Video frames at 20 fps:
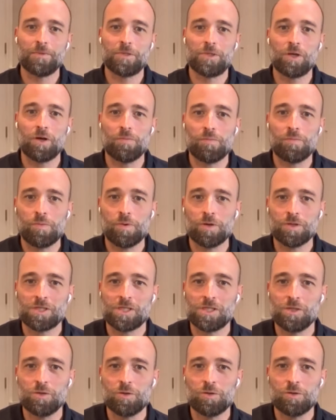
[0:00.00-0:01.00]
John,
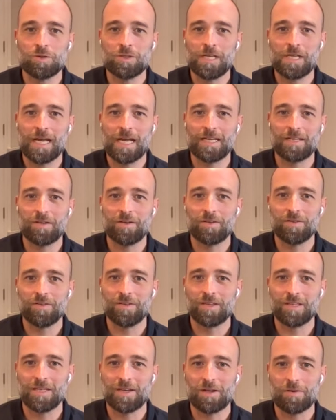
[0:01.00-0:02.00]
what's your take on
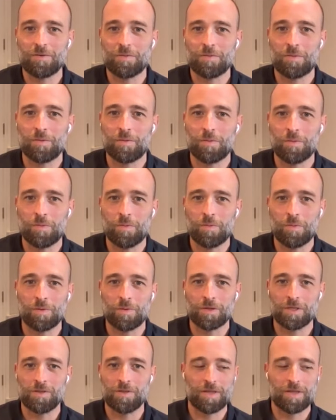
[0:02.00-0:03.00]

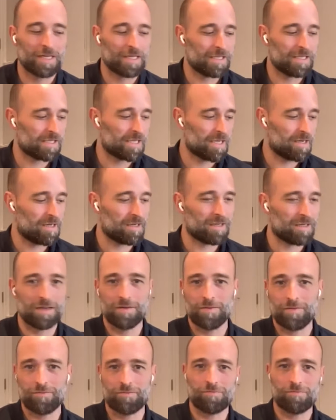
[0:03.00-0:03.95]
what you think is going to kind of